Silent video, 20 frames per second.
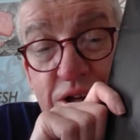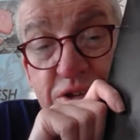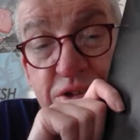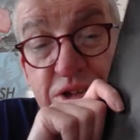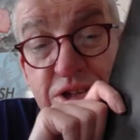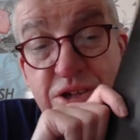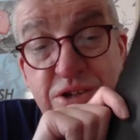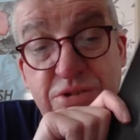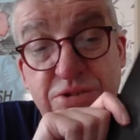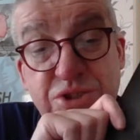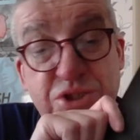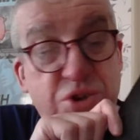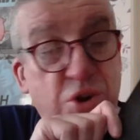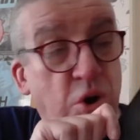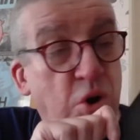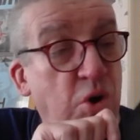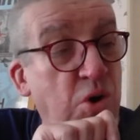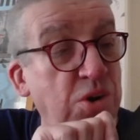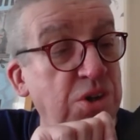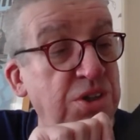at Earl's
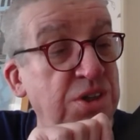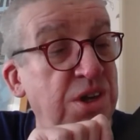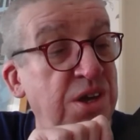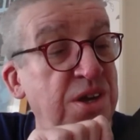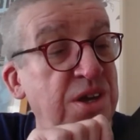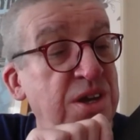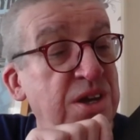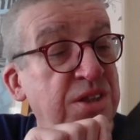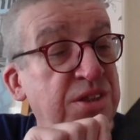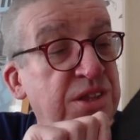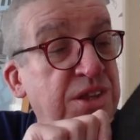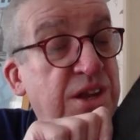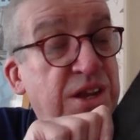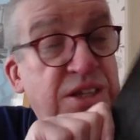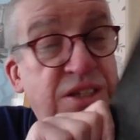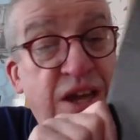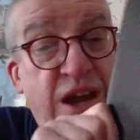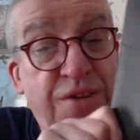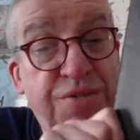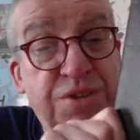Court. The
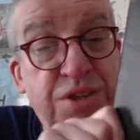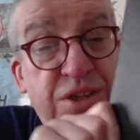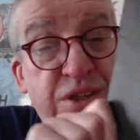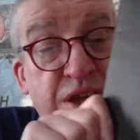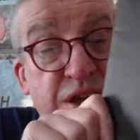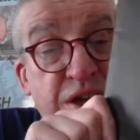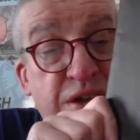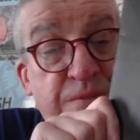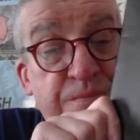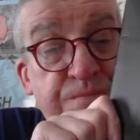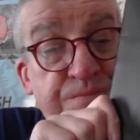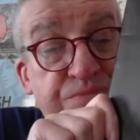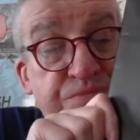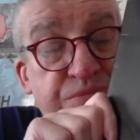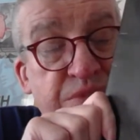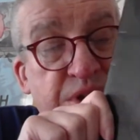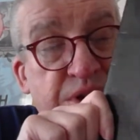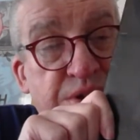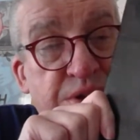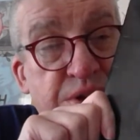night after the,
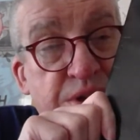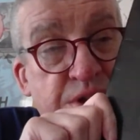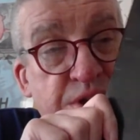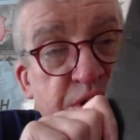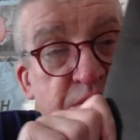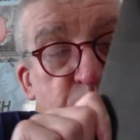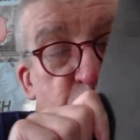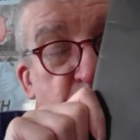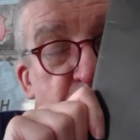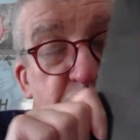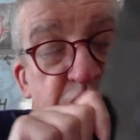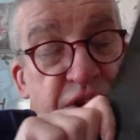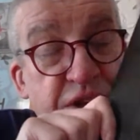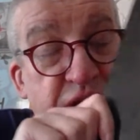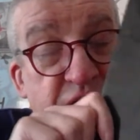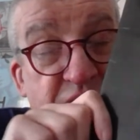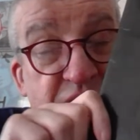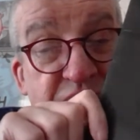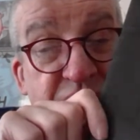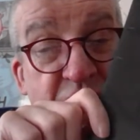one of the
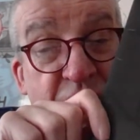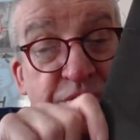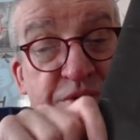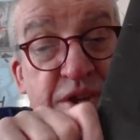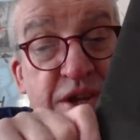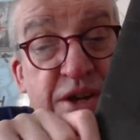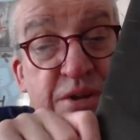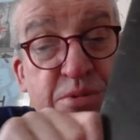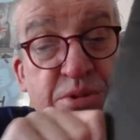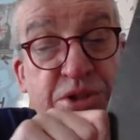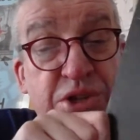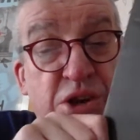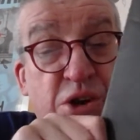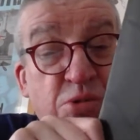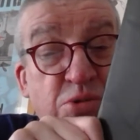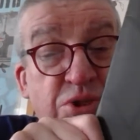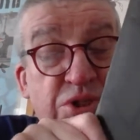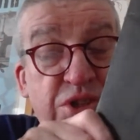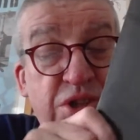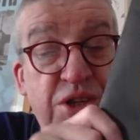nights after, it was
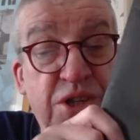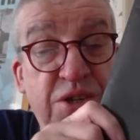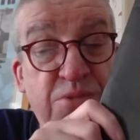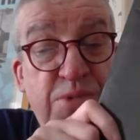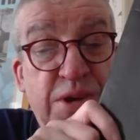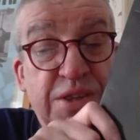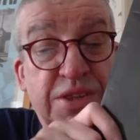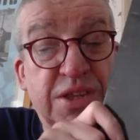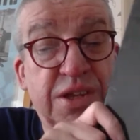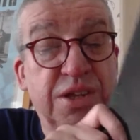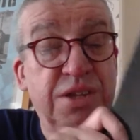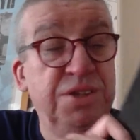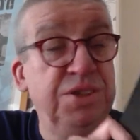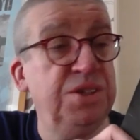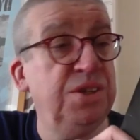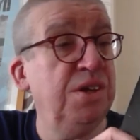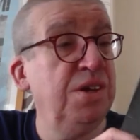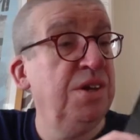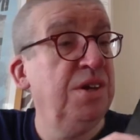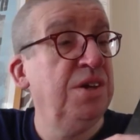close to the, when
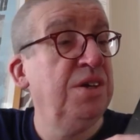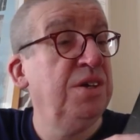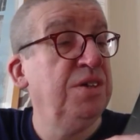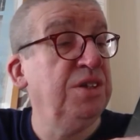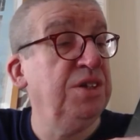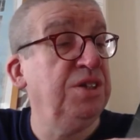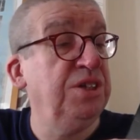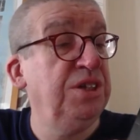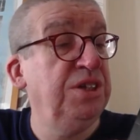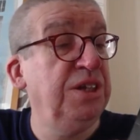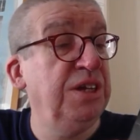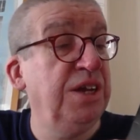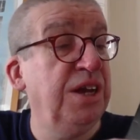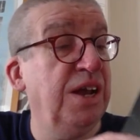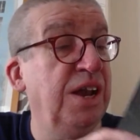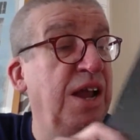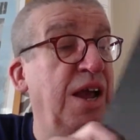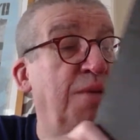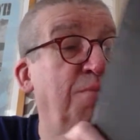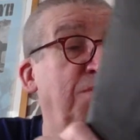the seating
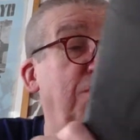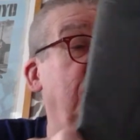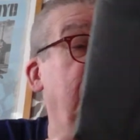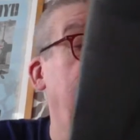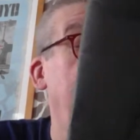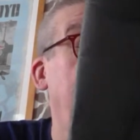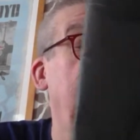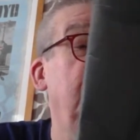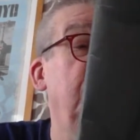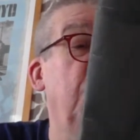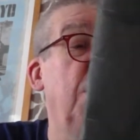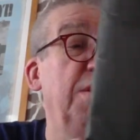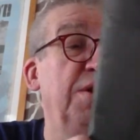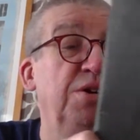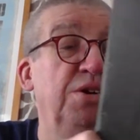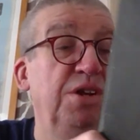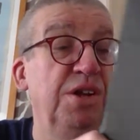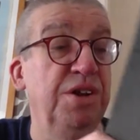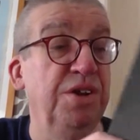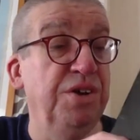collapsed. It was quite
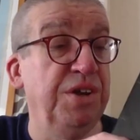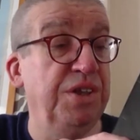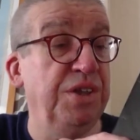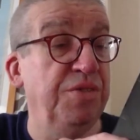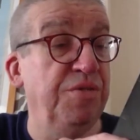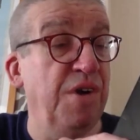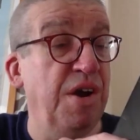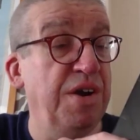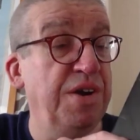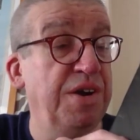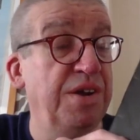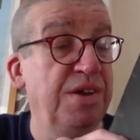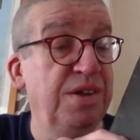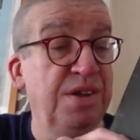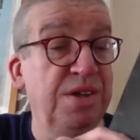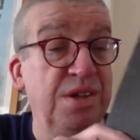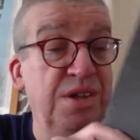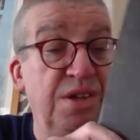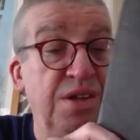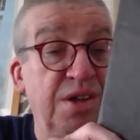early on in the run.
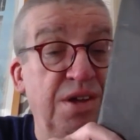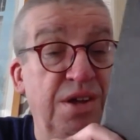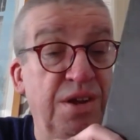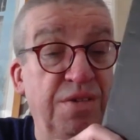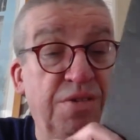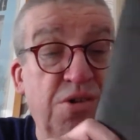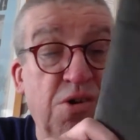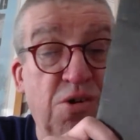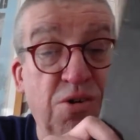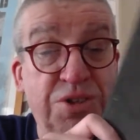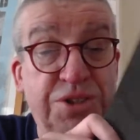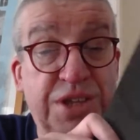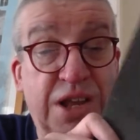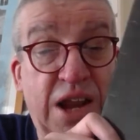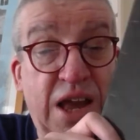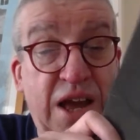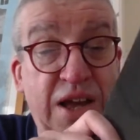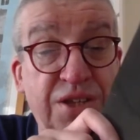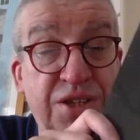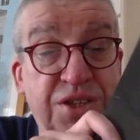And of course, their
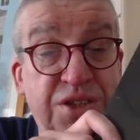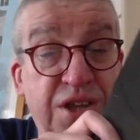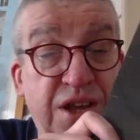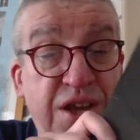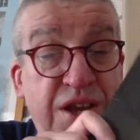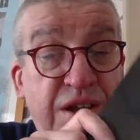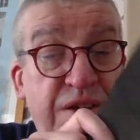last